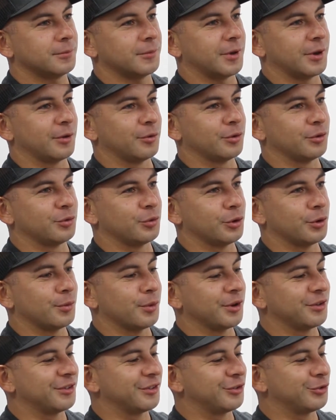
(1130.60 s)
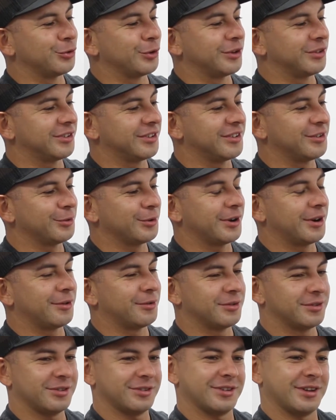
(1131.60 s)
it was one of my situations where I
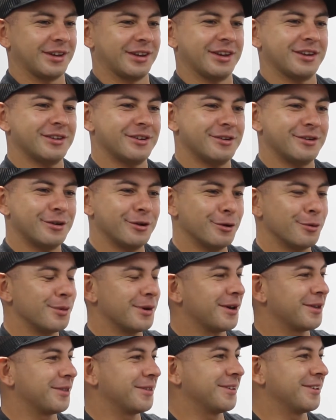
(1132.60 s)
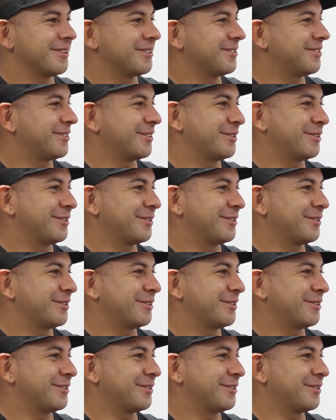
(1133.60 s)
was just like, I don't know about this.